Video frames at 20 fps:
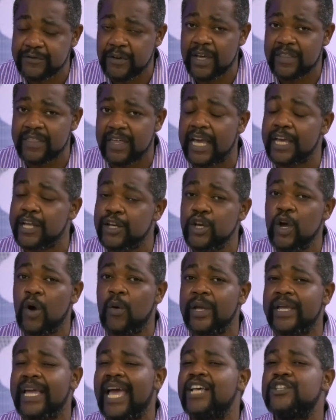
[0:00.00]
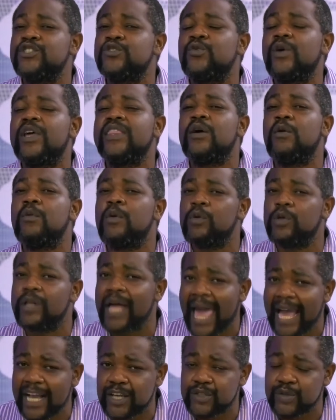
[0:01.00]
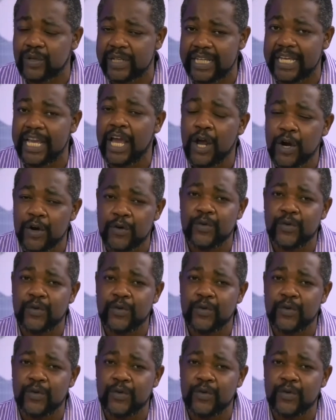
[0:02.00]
further in knowing as to whether we will actually